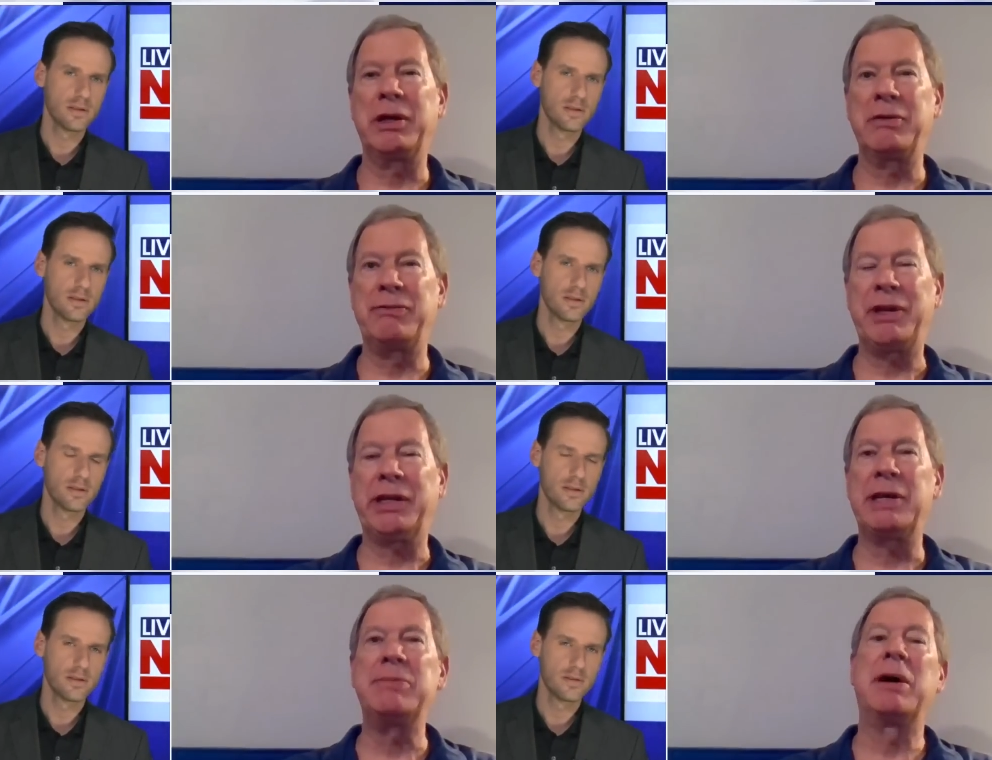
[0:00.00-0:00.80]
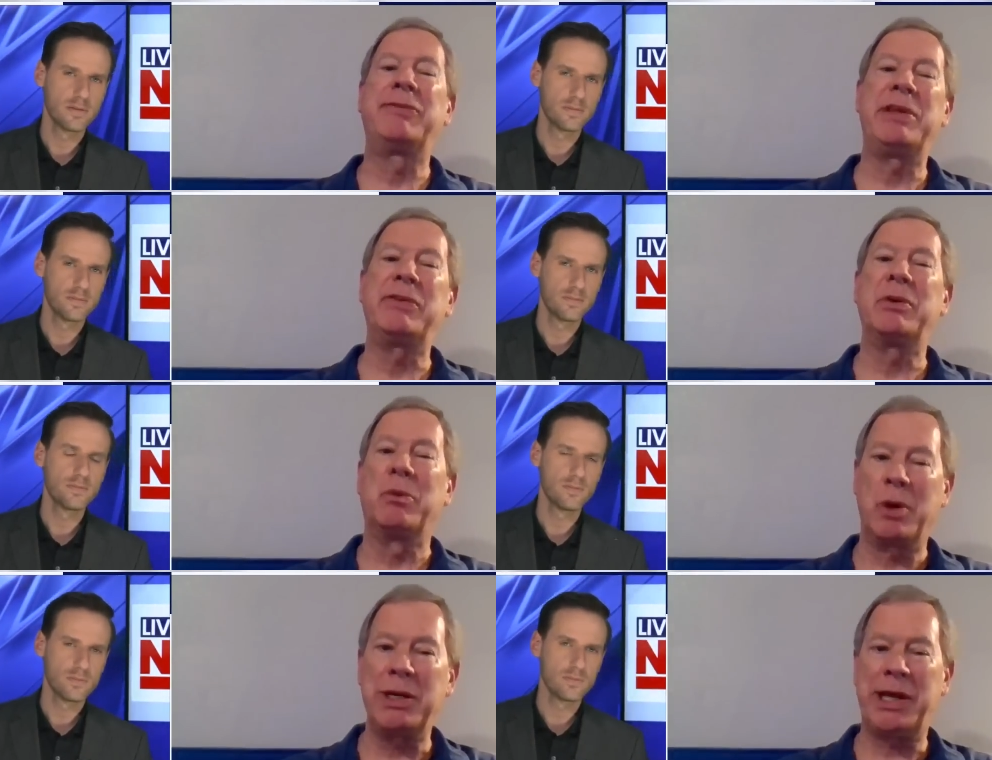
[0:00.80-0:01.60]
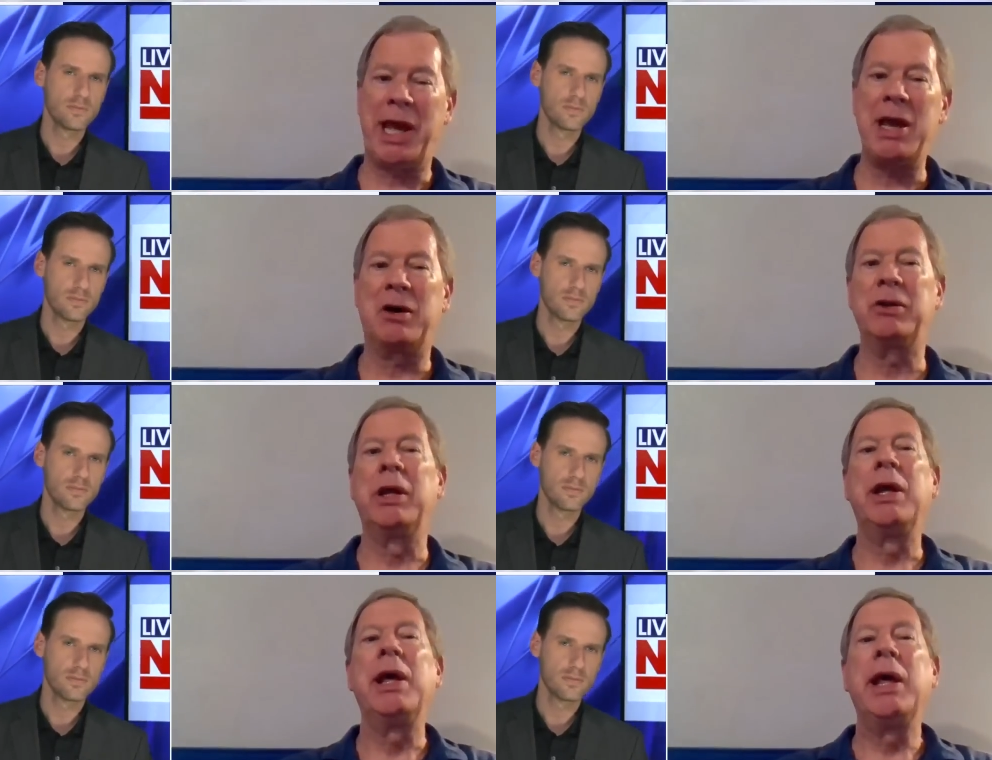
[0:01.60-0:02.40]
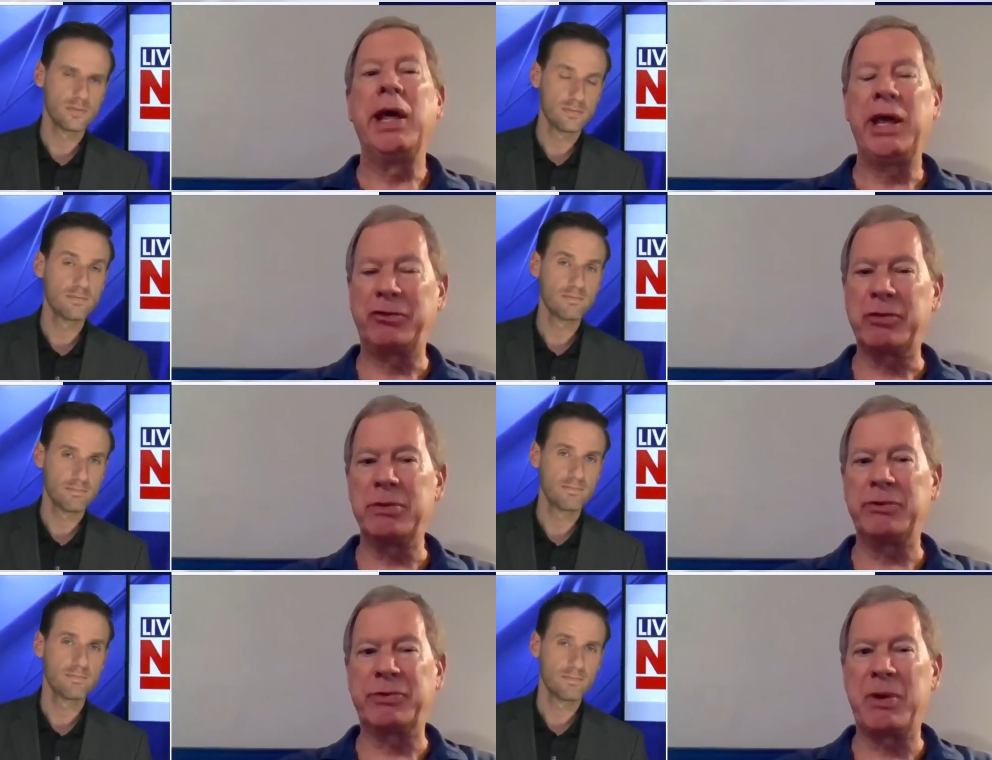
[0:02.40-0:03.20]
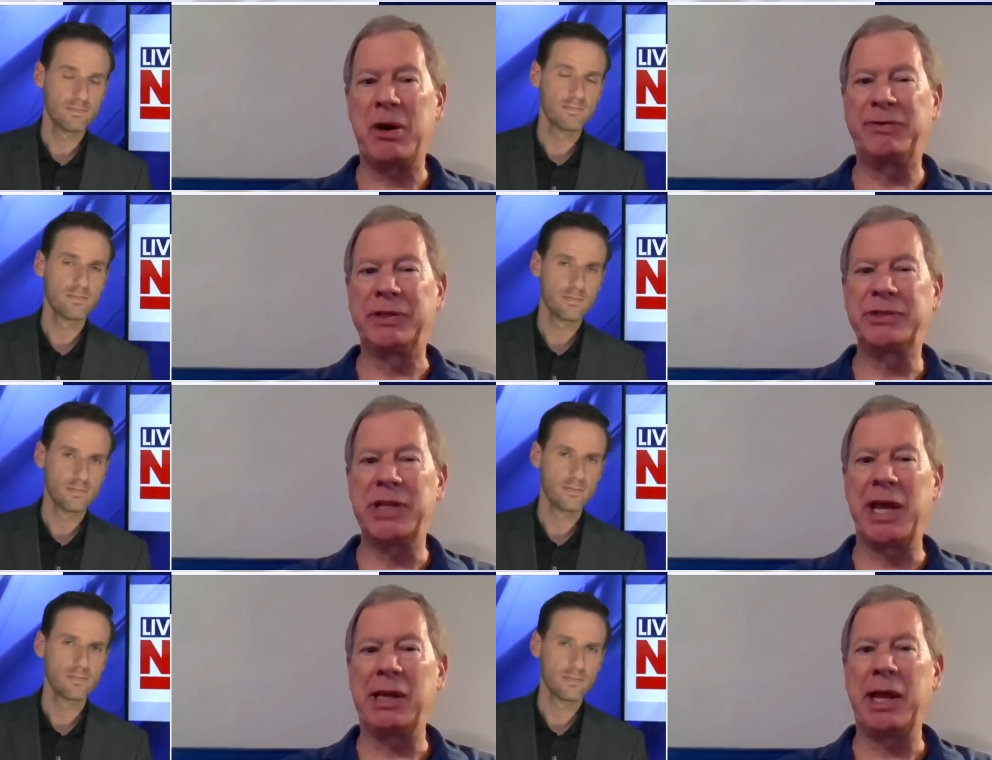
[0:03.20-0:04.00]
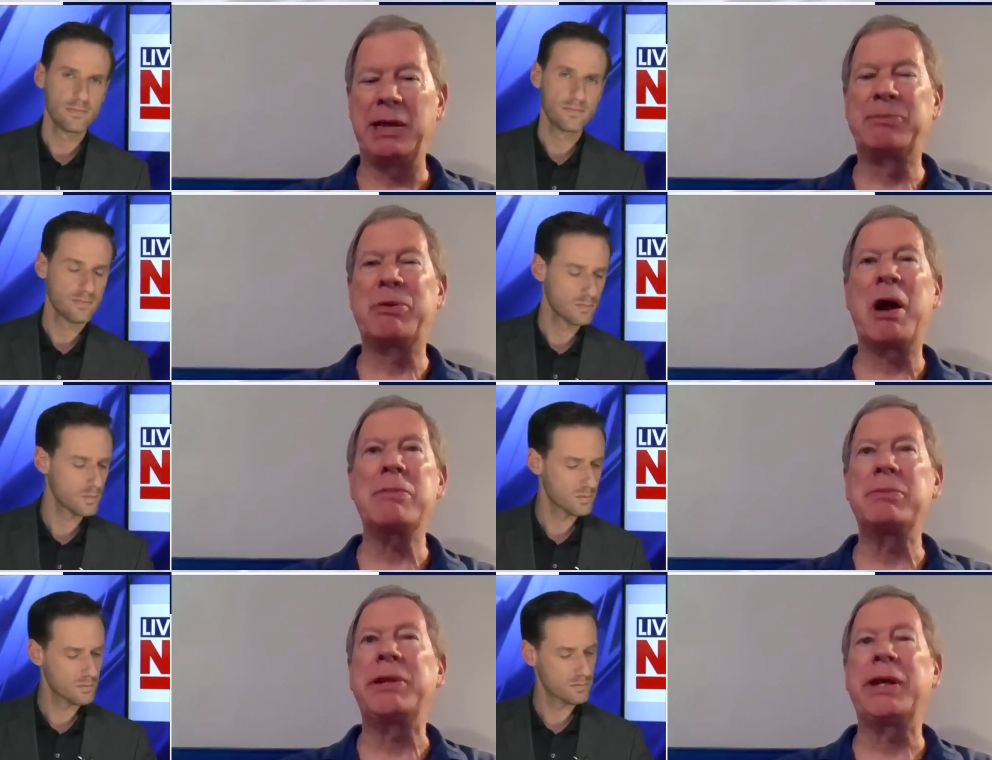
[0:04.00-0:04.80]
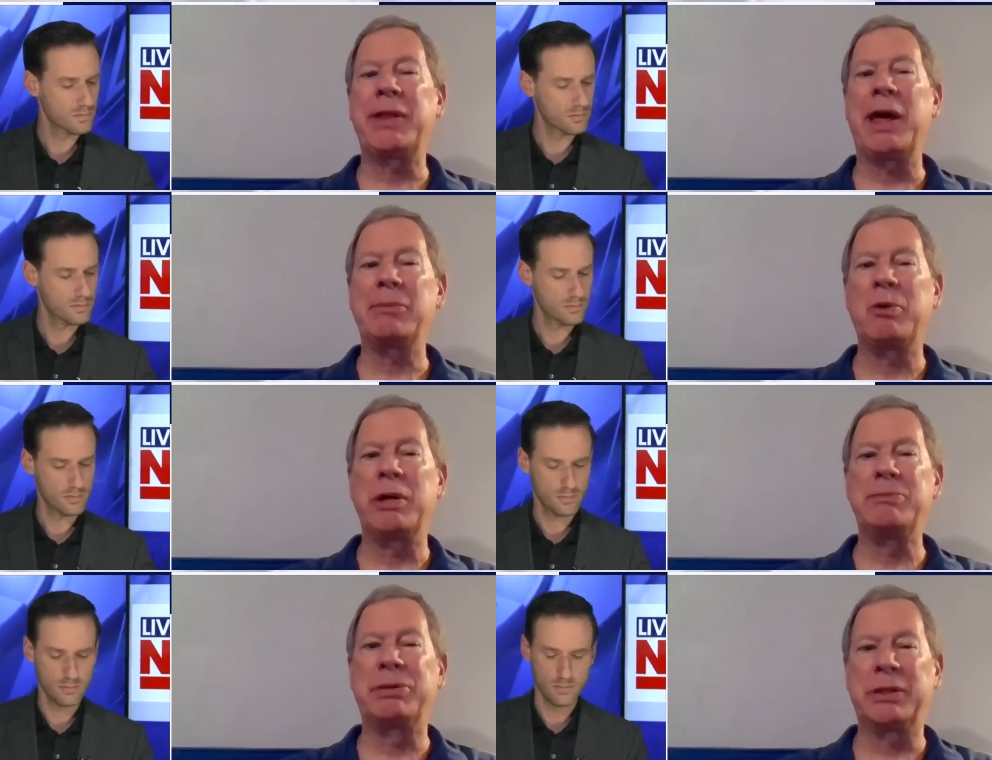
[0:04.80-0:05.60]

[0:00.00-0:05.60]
Speaker 1: convict him of even one count, he's removed from office and probably at that point